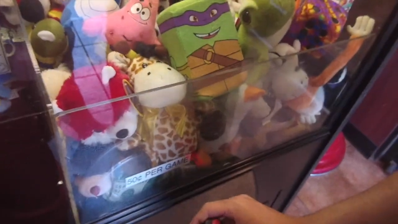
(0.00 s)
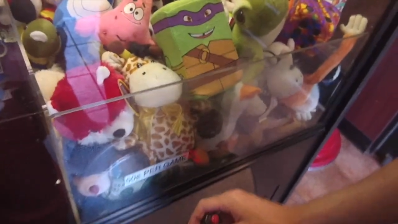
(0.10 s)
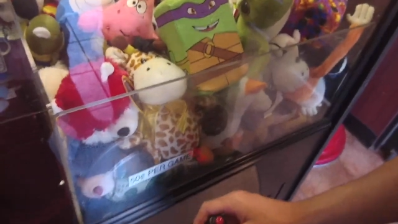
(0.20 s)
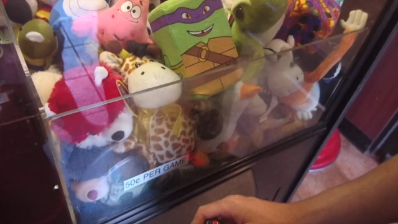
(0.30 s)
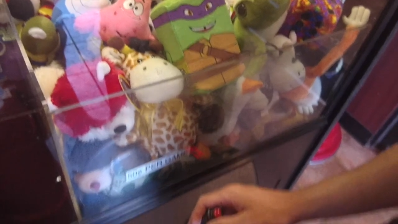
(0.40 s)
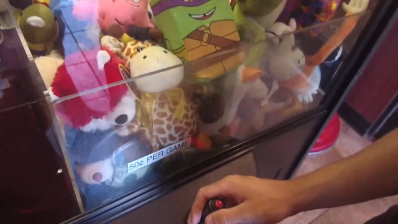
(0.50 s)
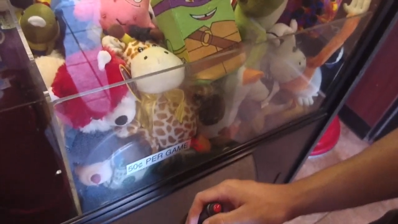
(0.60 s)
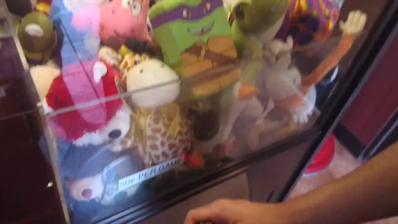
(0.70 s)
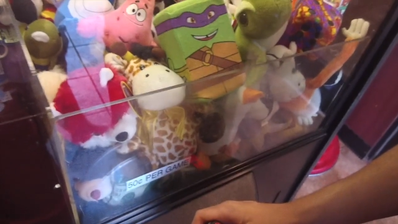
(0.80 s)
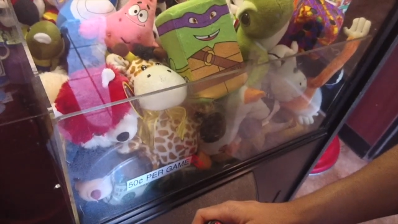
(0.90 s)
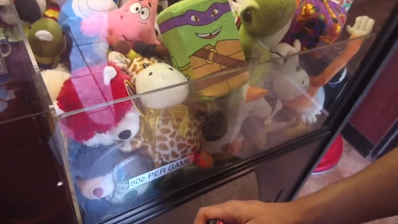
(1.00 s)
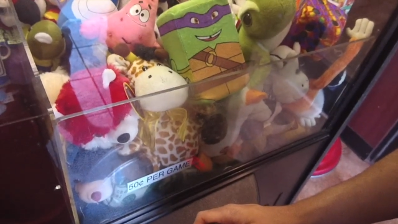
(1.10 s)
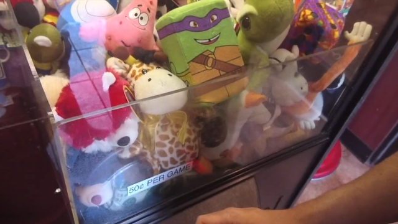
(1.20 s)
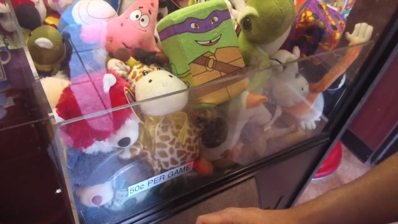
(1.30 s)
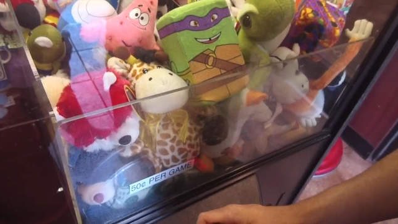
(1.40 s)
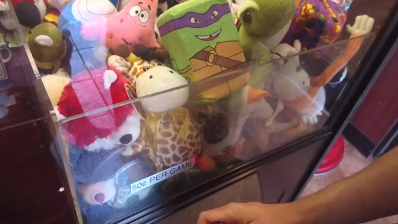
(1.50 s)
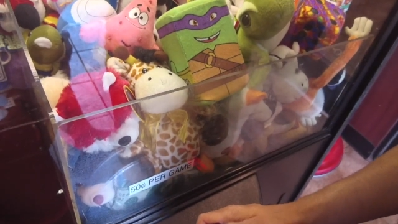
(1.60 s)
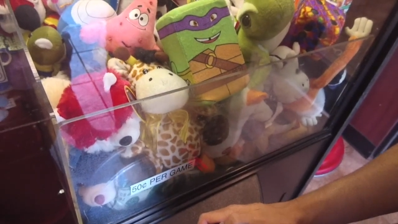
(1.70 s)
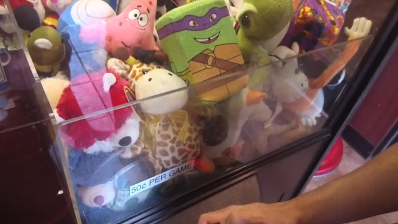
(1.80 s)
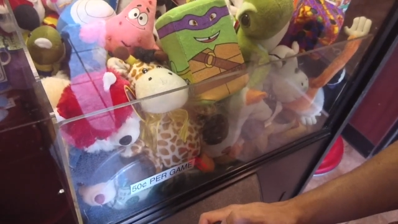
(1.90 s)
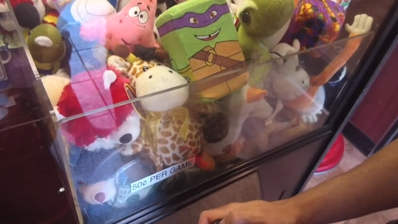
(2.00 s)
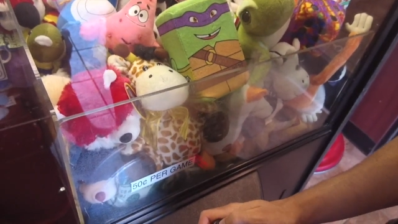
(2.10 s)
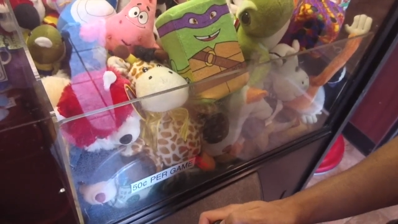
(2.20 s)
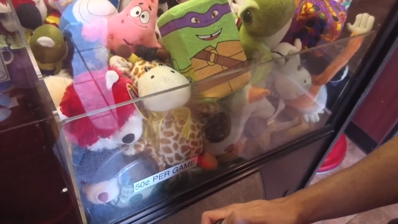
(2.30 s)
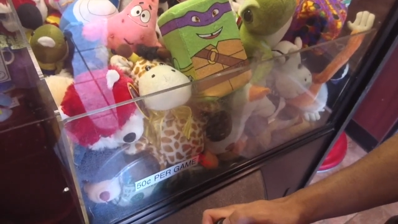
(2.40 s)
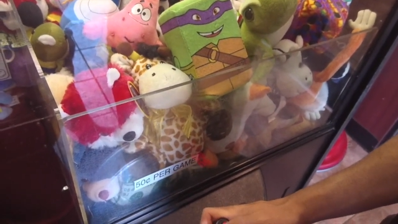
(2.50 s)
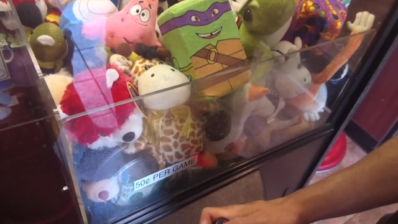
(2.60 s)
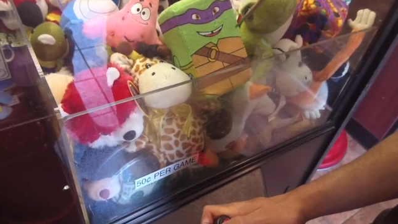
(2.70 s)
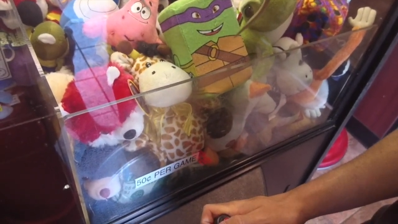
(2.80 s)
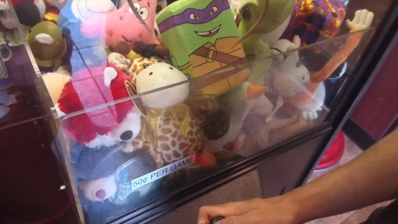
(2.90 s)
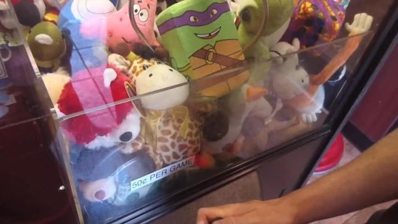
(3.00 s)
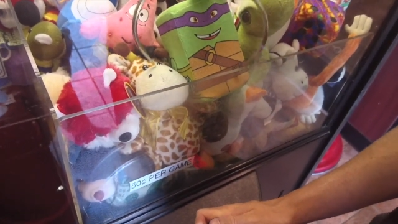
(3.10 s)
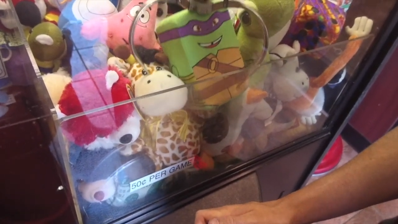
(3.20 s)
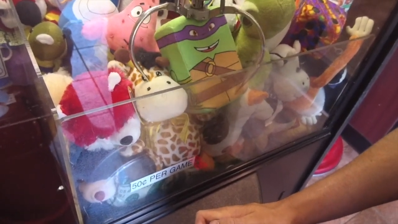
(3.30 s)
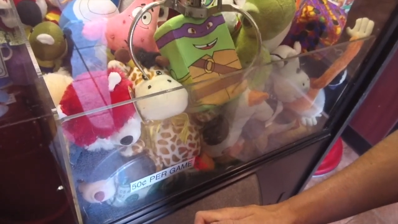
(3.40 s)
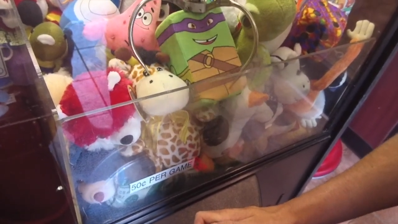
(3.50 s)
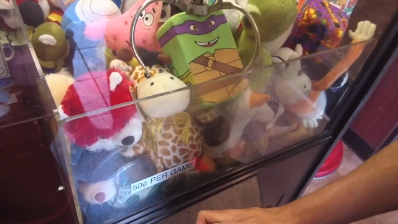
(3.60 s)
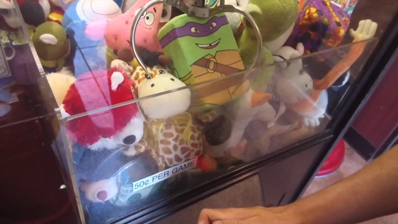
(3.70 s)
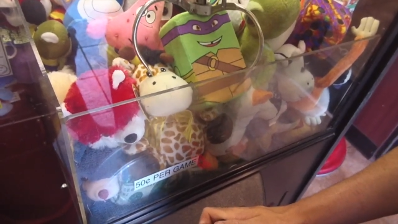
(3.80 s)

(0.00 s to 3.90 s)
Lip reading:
[unreadable: no face in view]